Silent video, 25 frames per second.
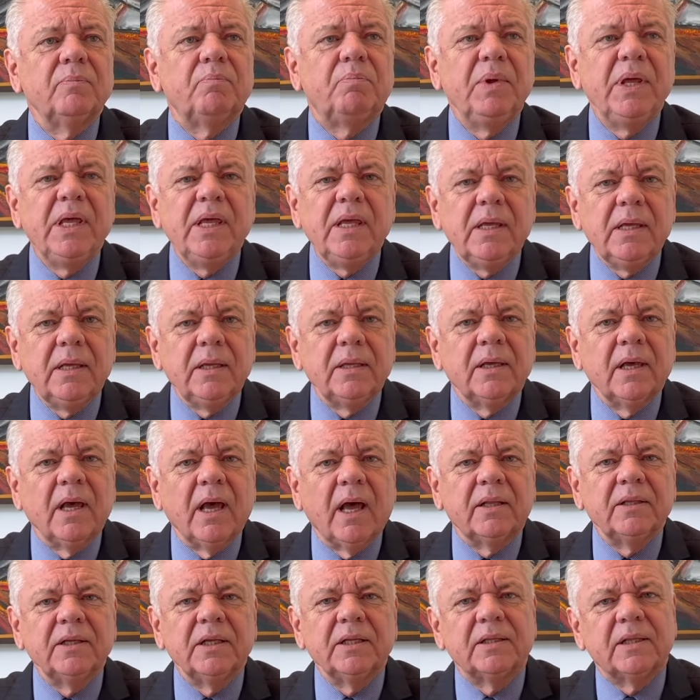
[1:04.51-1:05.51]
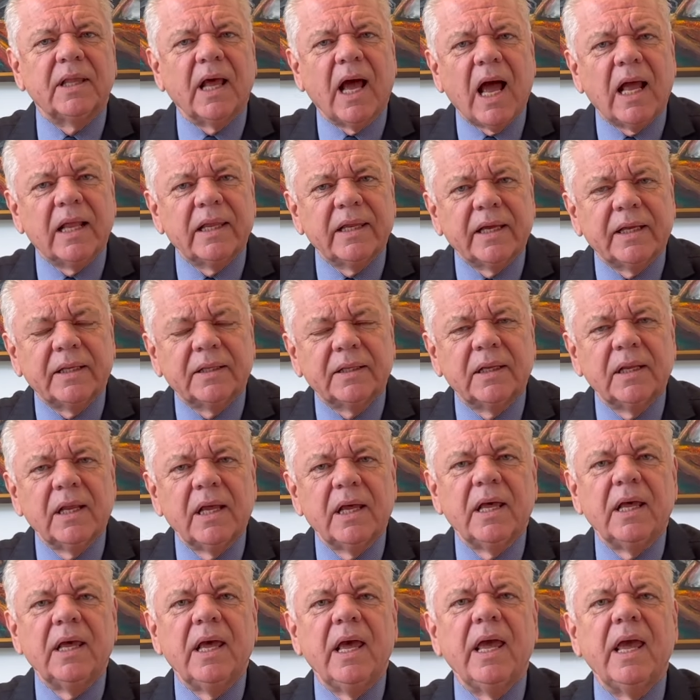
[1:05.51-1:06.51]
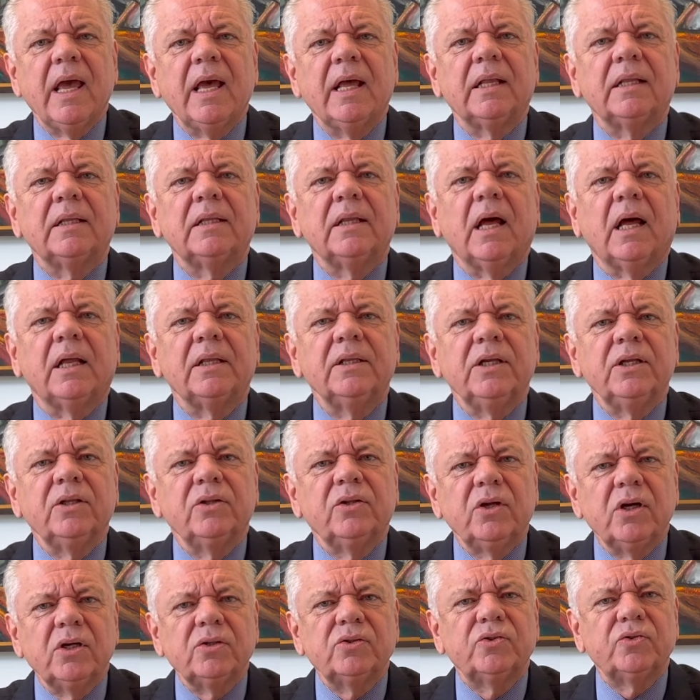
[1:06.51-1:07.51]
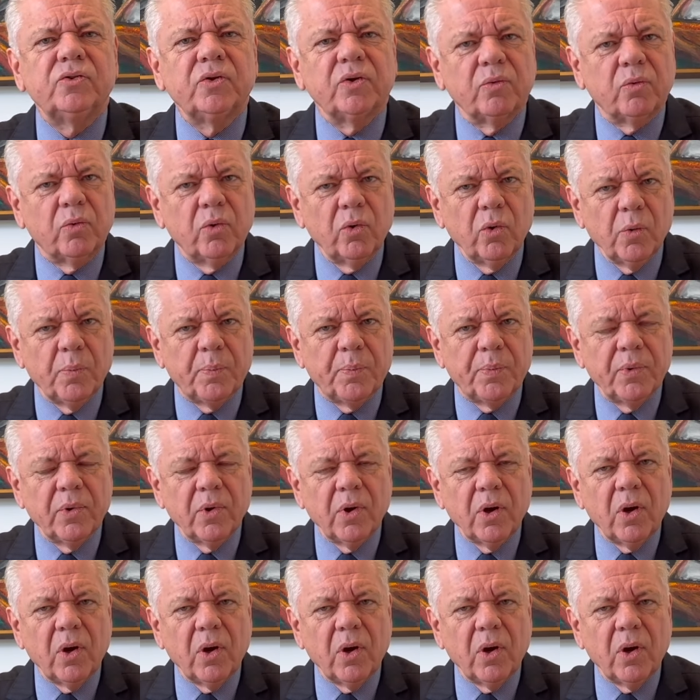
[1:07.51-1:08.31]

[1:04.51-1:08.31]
being an Italian and an industrial group